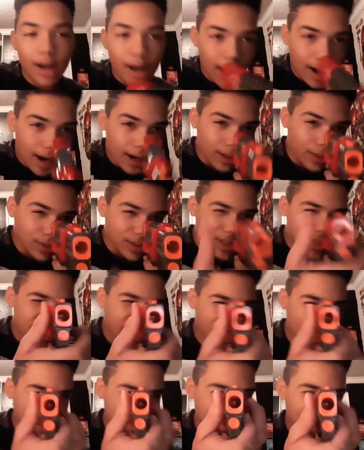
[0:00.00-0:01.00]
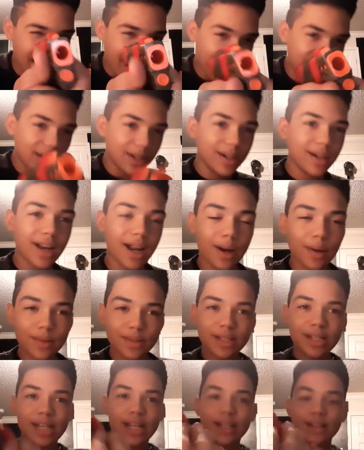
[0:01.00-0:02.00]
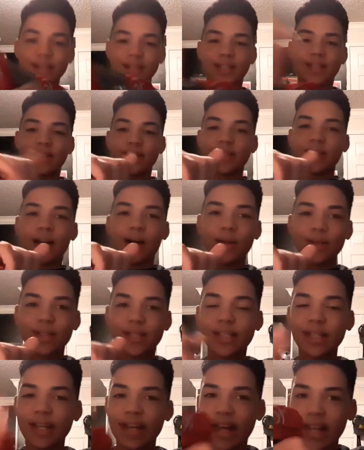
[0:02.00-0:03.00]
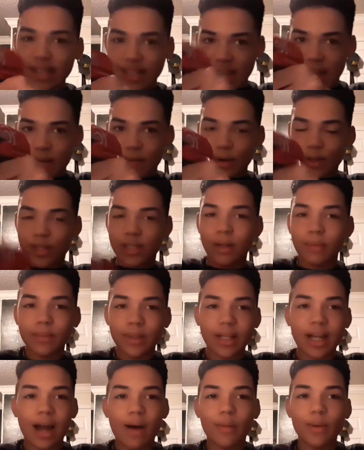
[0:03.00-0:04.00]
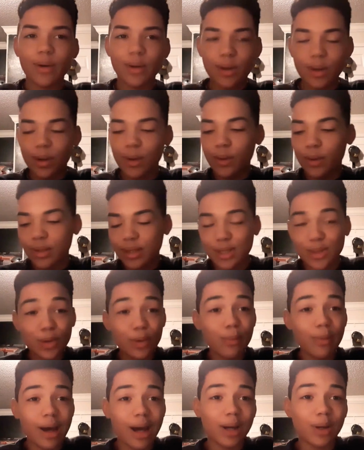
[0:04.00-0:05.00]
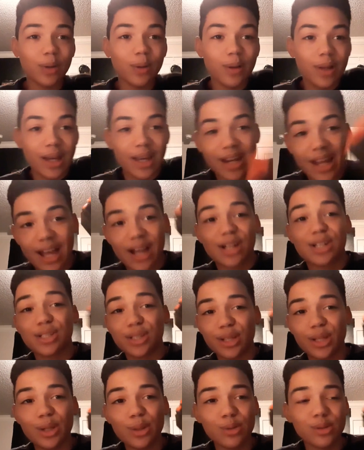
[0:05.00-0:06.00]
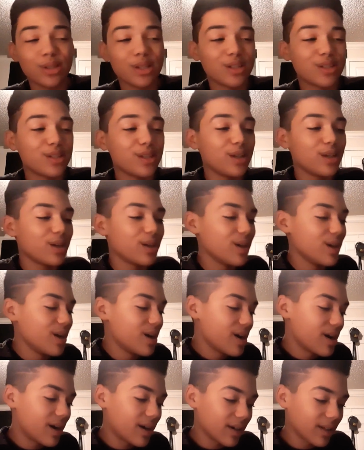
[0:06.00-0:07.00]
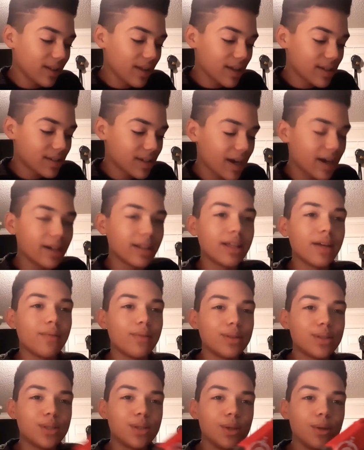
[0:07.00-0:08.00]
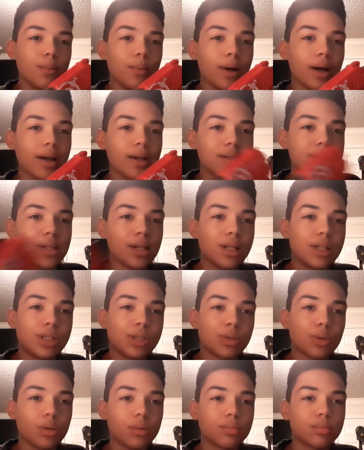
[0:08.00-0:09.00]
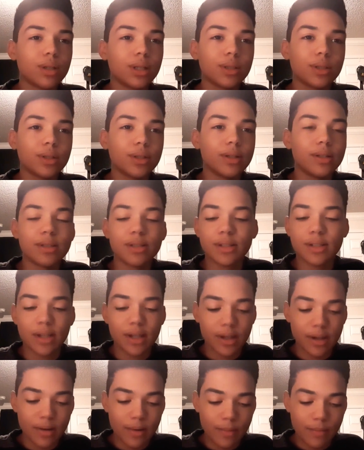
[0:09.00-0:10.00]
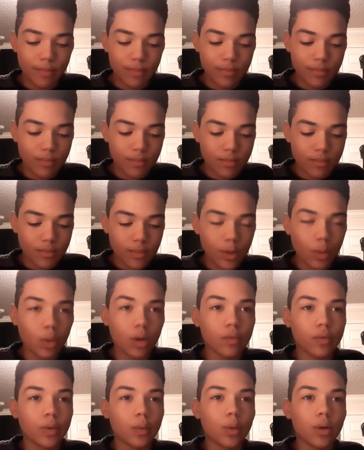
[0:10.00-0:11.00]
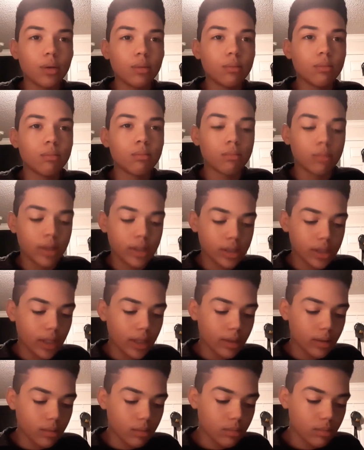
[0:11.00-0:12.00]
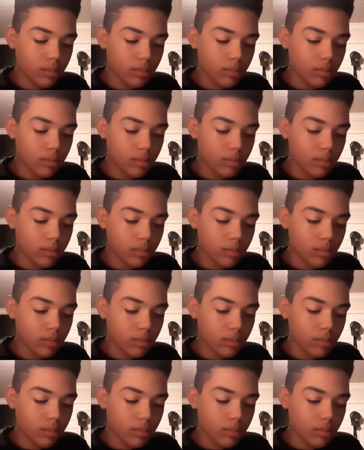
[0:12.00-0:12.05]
I don't see it as that good. I don't see it as ever something I would go into a battle and actually use this thing, unless I'd give it to my 6-year-old brother and say, 1v1? He's like,